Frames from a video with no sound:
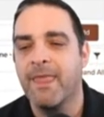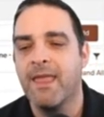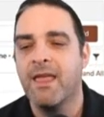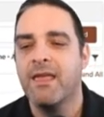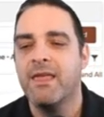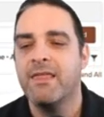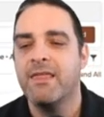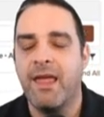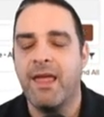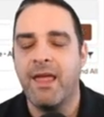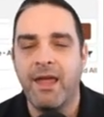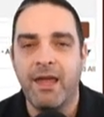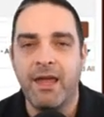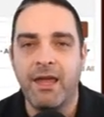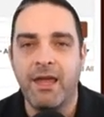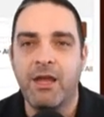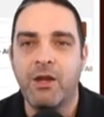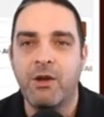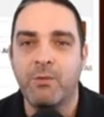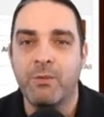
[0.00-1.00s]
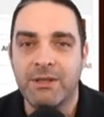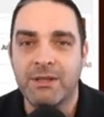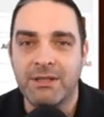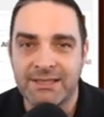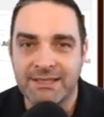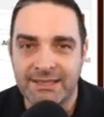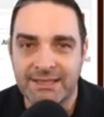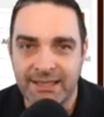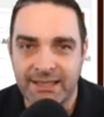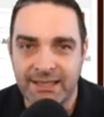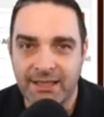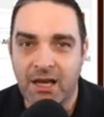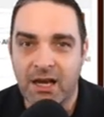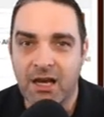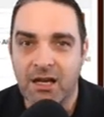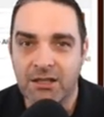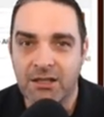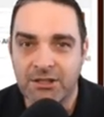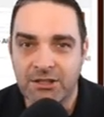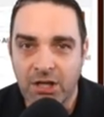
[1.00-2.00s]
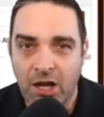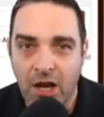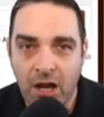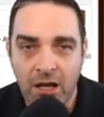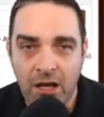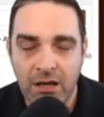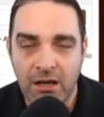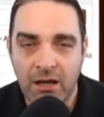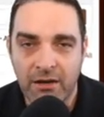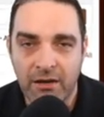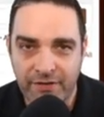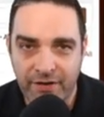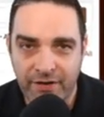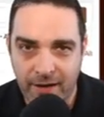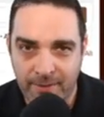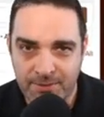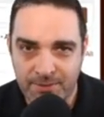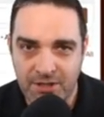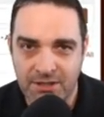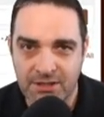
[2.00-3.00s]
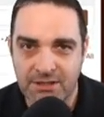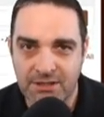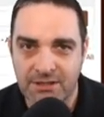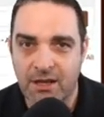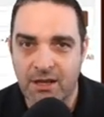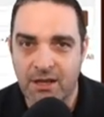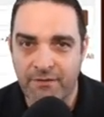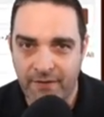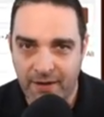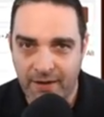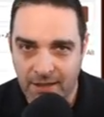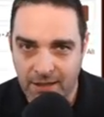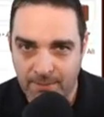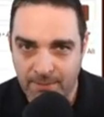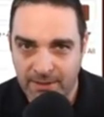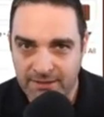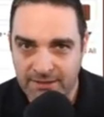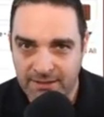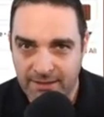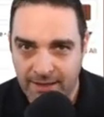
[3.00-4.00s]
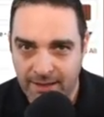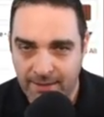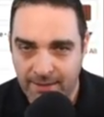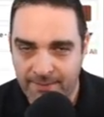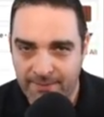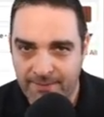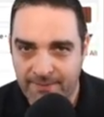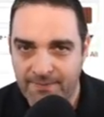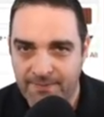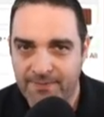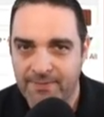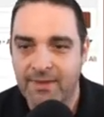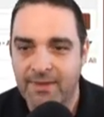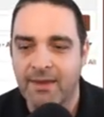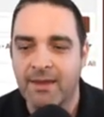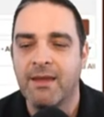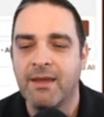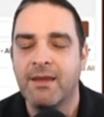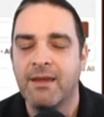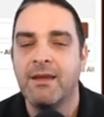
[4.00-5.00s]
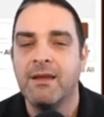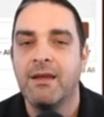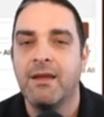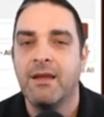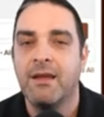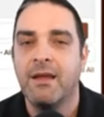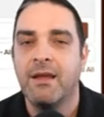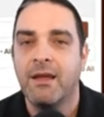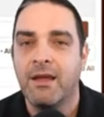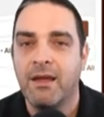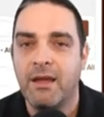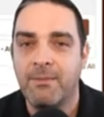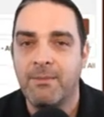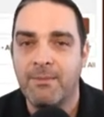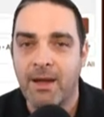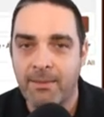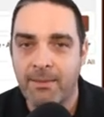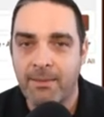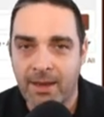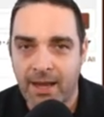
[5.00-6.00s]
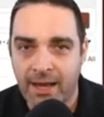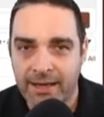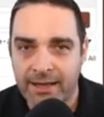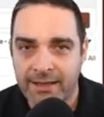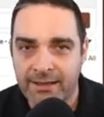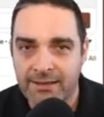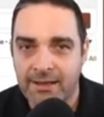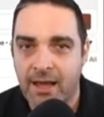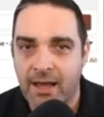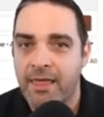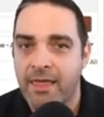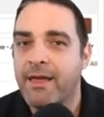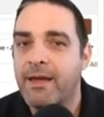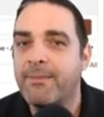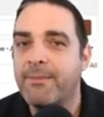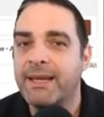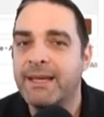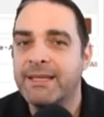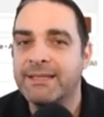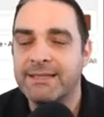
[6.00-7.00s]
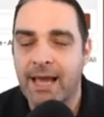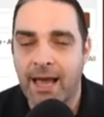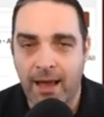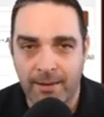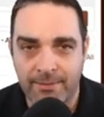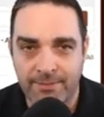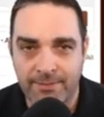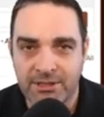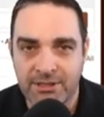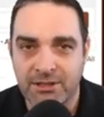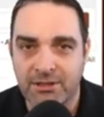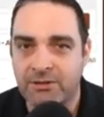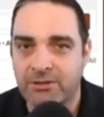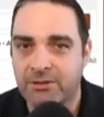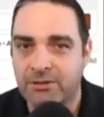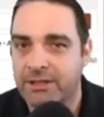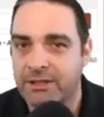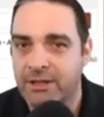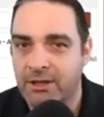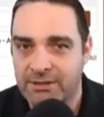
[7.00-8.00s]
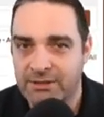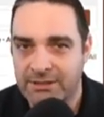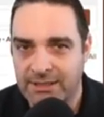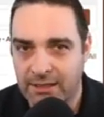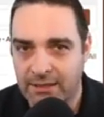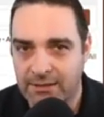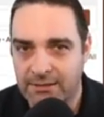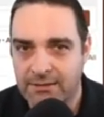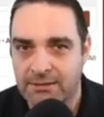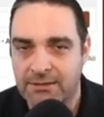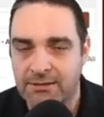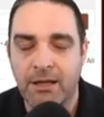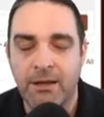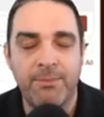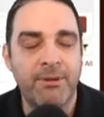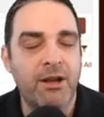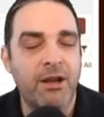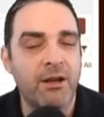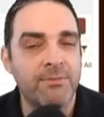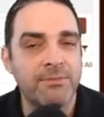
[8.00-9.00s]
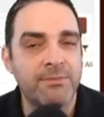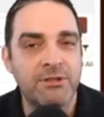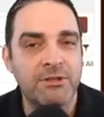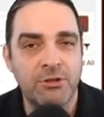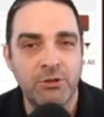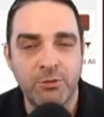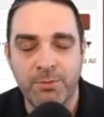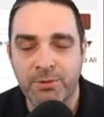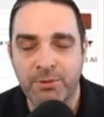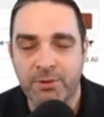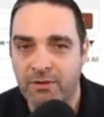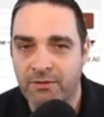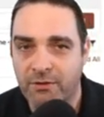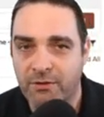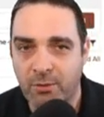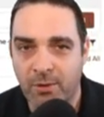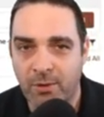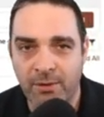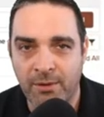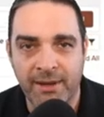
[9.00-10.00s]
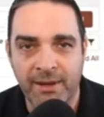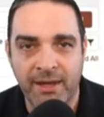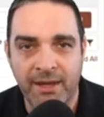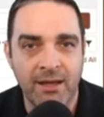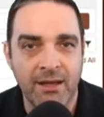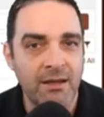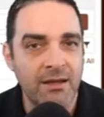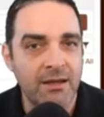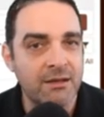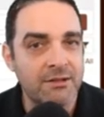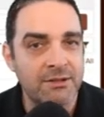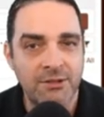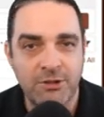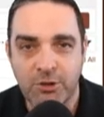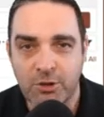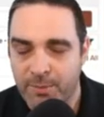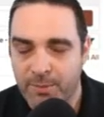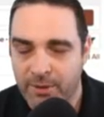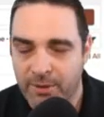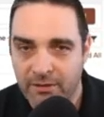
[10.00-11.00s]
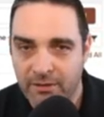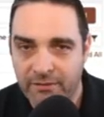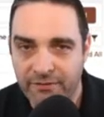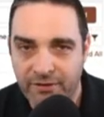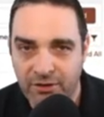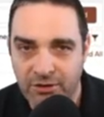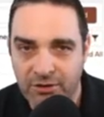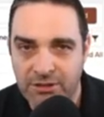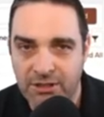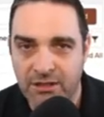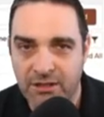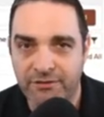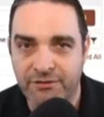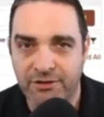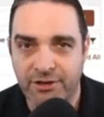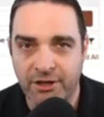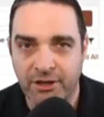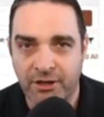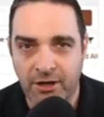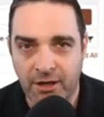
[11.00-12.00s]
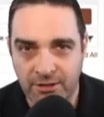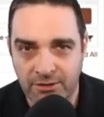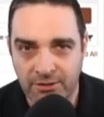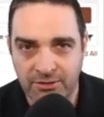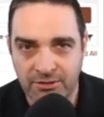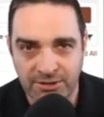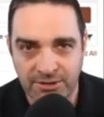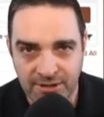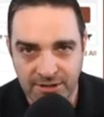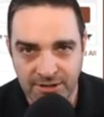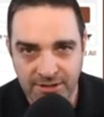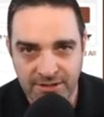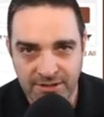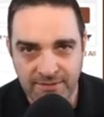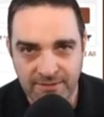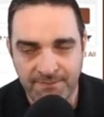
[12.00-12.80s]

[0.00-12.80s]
they will see a ton of options available to them. In my mind, that makes absolutely no sense. It becomes super overwhelming, super confusing for your end users.